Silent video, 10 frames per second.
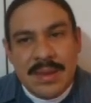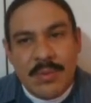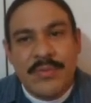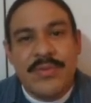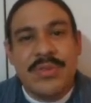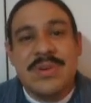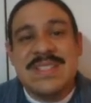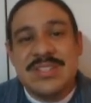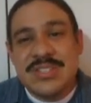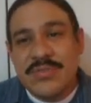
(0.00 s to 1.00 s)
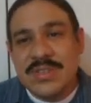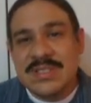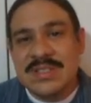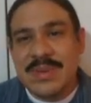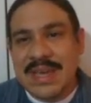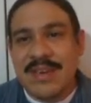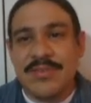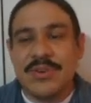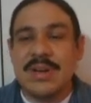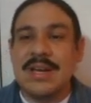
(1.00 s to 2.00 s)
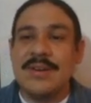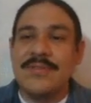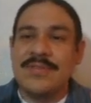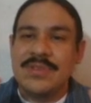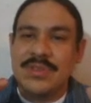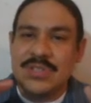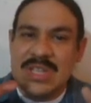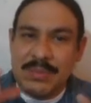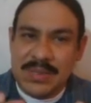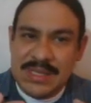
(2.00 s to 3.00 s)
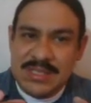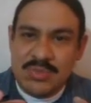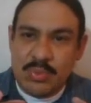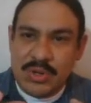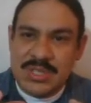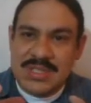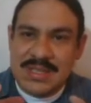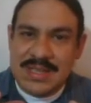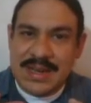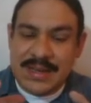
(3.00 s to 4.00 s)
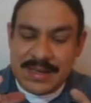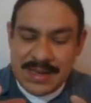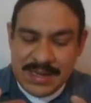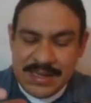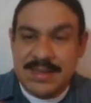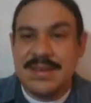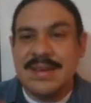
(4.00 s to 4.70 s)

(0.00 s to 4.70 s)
However, there is a difference in the behavior of the Japanese words dare and nani